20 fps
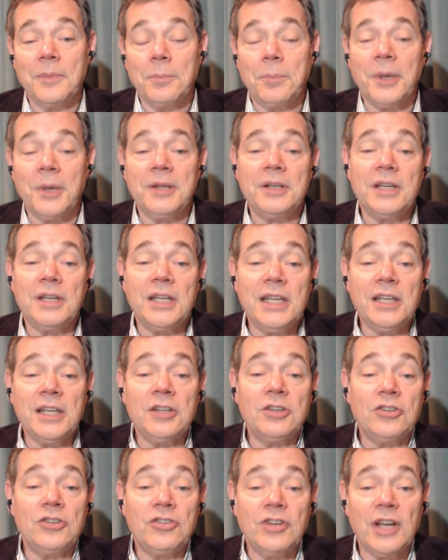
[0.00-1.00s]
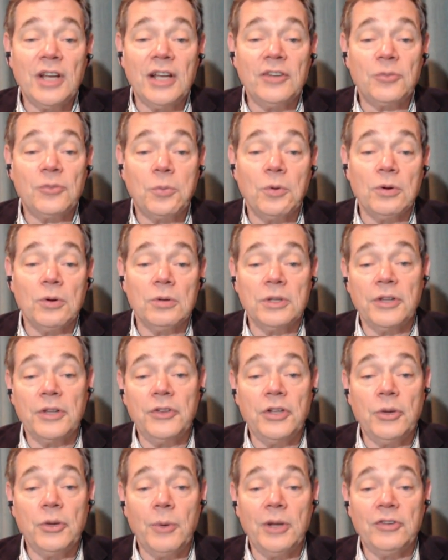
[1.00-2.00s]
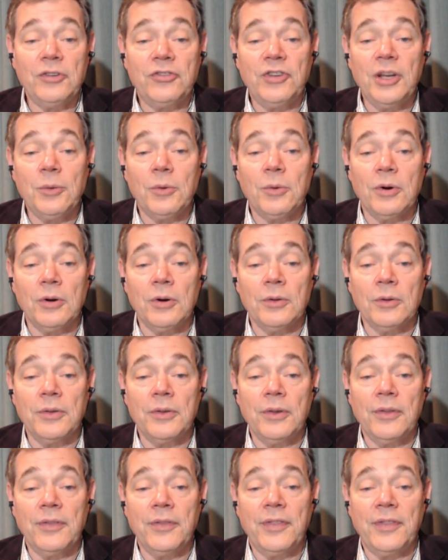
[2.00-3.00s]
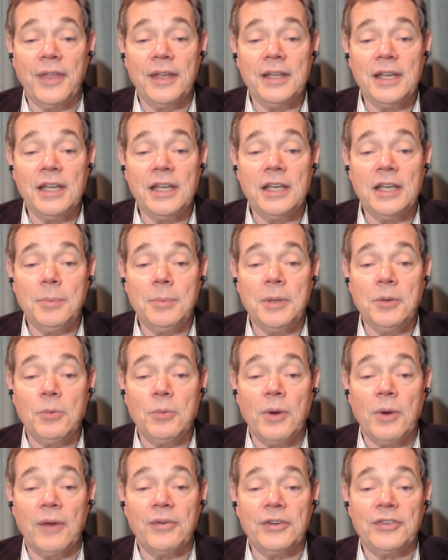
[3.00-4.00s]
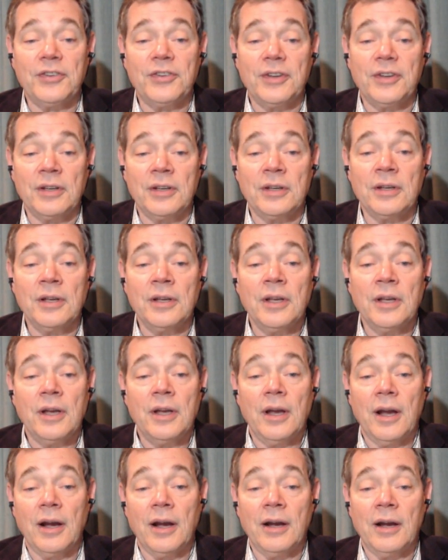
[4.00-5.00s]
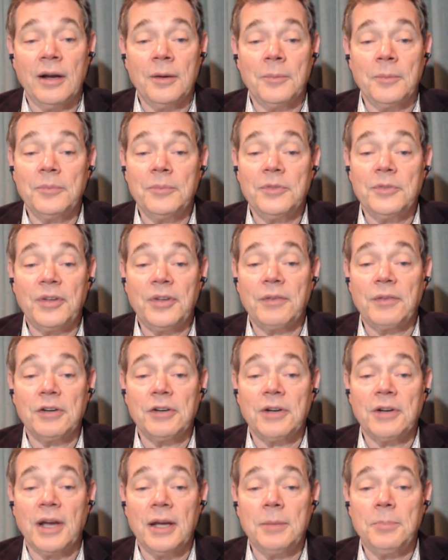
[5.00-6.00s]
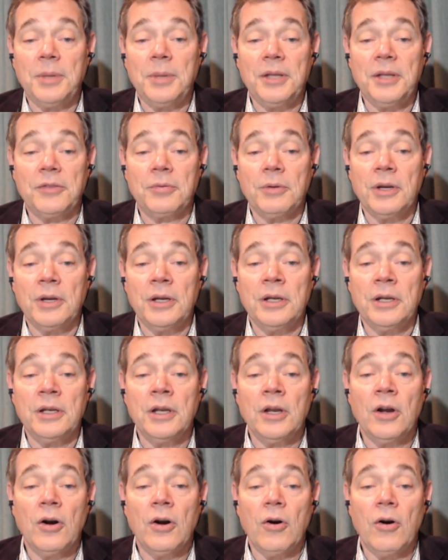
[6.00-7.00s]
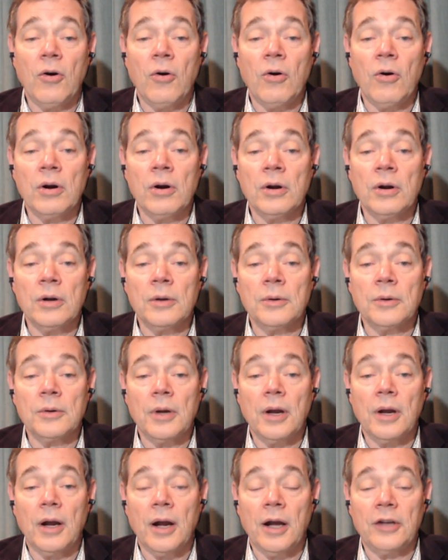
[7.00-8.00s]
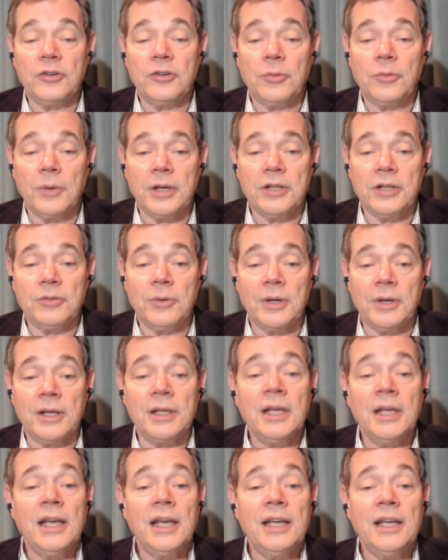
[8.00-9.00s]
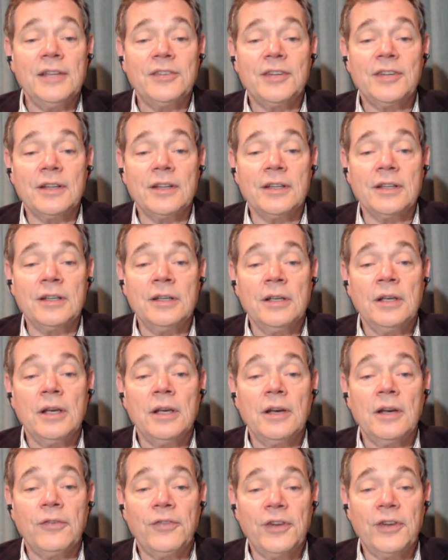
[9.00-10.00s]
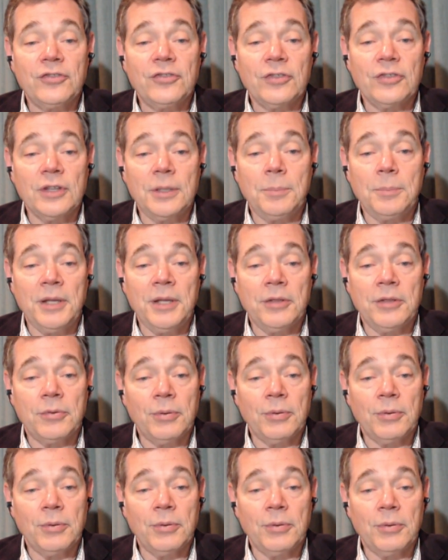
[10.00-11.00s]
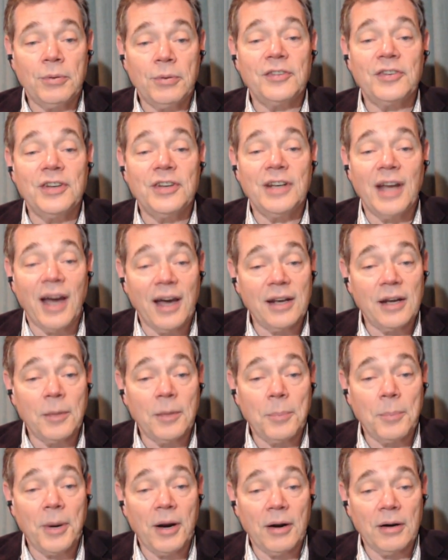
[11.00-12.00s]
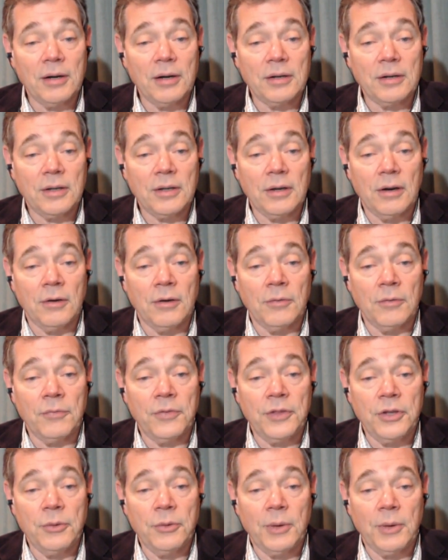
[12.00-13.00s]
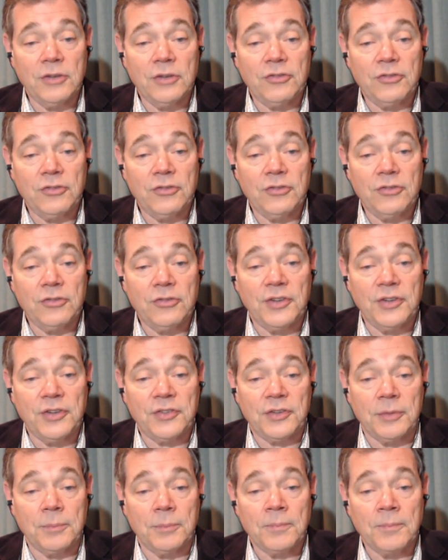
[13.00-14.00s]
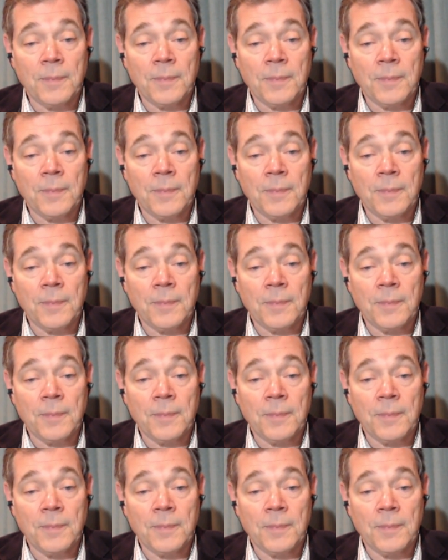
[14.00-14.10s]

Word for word: But in today's world, in the UHD world, they need to be referencing 709 P3 or 20/20. Incidentally, officially, P3 is not a part of the UHD system.